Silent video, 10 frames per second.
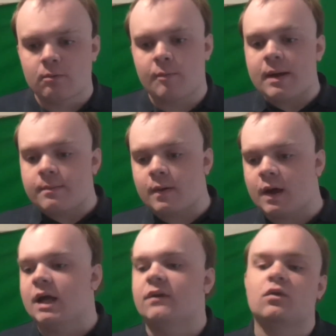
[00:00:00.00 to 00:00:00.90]

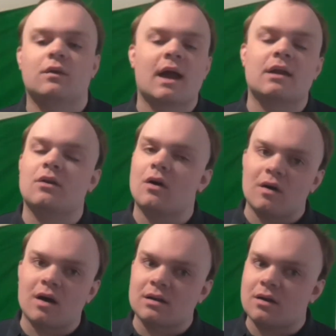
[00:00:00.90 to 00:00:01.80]
Remember, if you
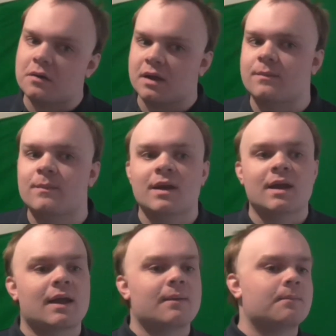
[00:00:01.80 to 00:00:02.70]
cannot unlock him
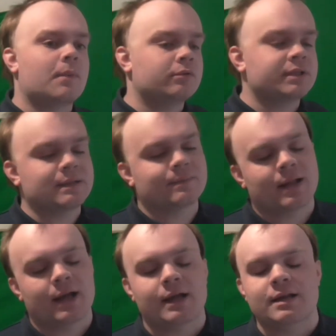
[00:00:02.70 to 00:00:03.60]
in
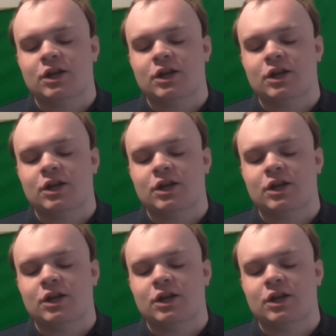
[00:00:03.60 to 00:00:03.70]
multiplayer,